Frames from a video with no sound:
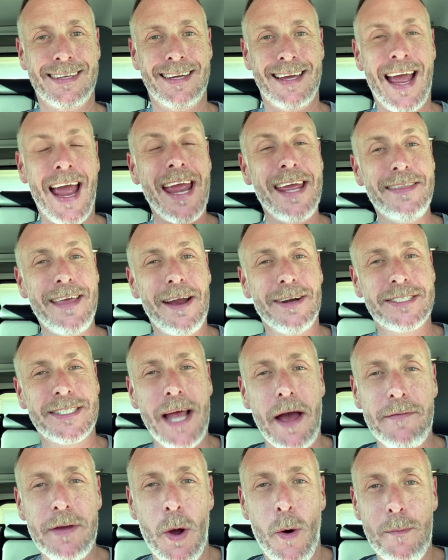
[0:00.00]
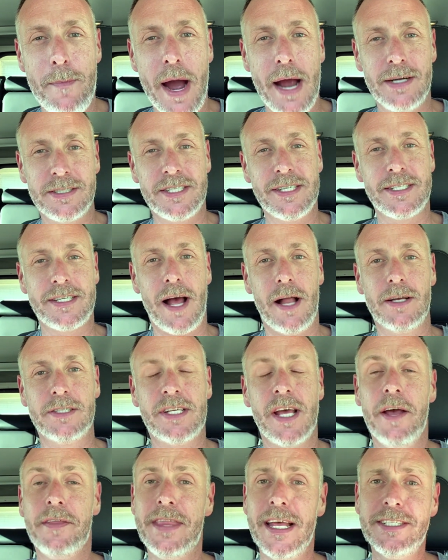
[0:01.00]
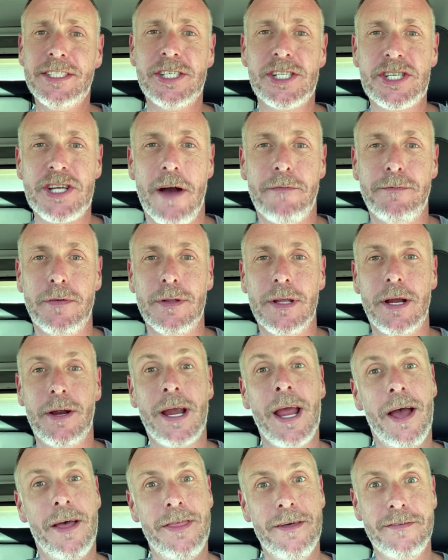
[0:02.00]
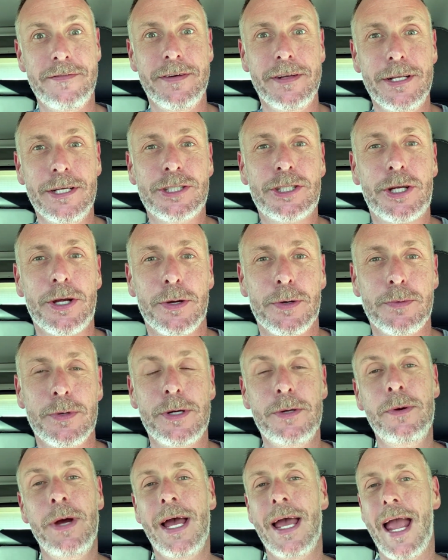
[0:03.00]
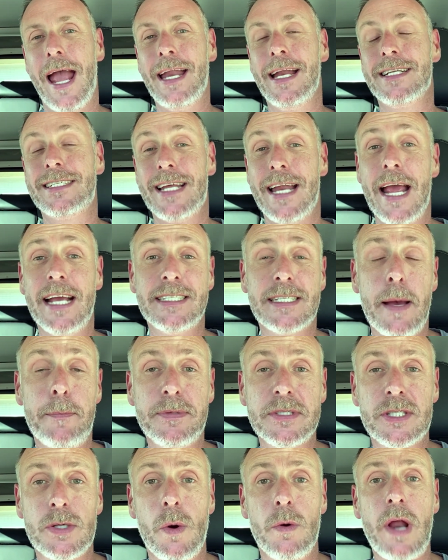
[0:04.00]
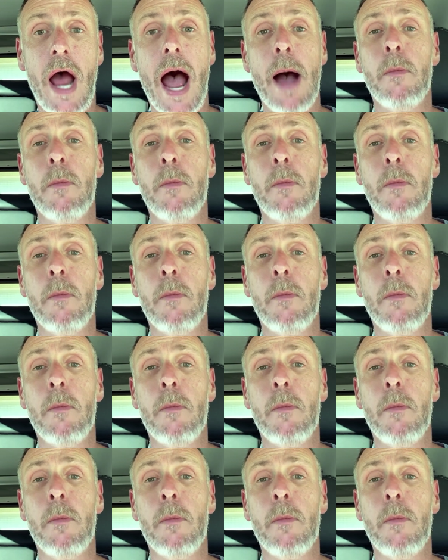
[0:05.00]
Hey there, savvy home buyers and sellers. This is Jeff Valeri, the Village Guru, and in today's episode, I